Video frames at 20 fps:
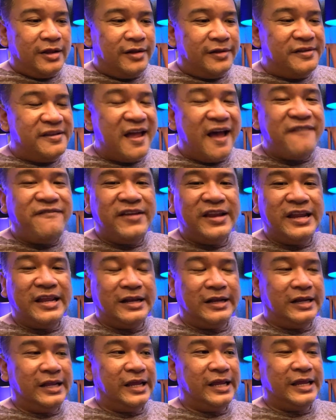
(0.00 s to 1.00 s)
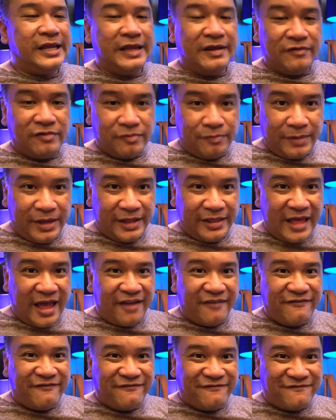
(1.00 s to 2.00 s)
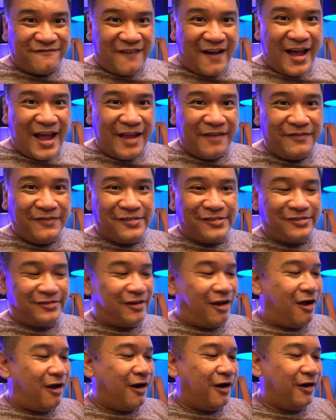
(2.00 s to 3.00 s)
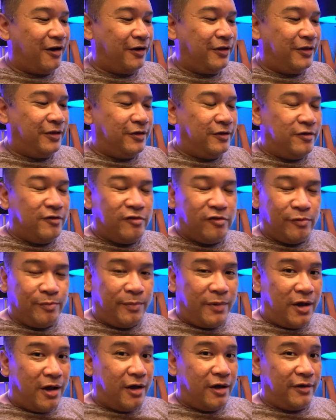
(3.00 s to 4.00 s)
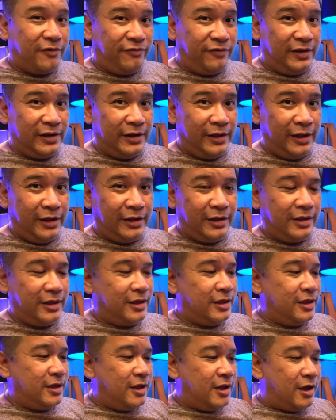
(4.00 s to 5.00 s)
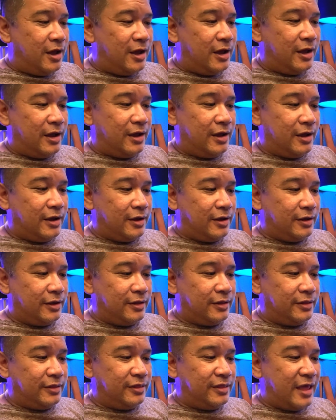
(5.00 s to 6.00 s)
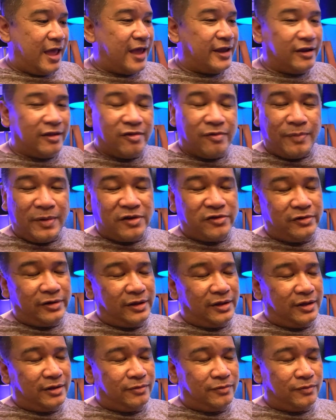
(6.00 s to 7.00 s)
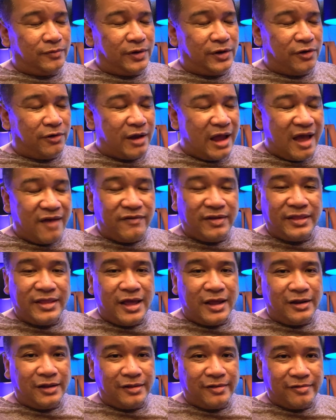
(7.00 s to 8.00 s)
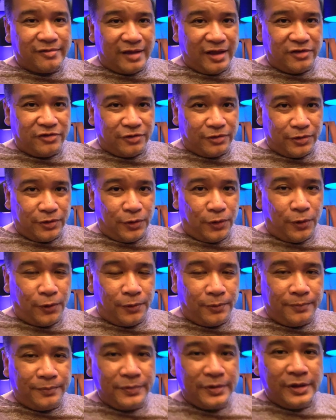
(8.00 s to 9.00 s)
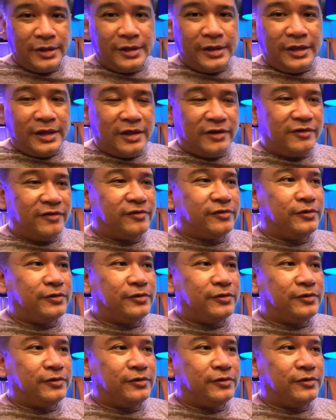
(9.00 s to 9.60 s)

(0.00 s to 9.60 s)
definitely gives me that five star spa feeling uh, and especially when you're having that inside your home, it just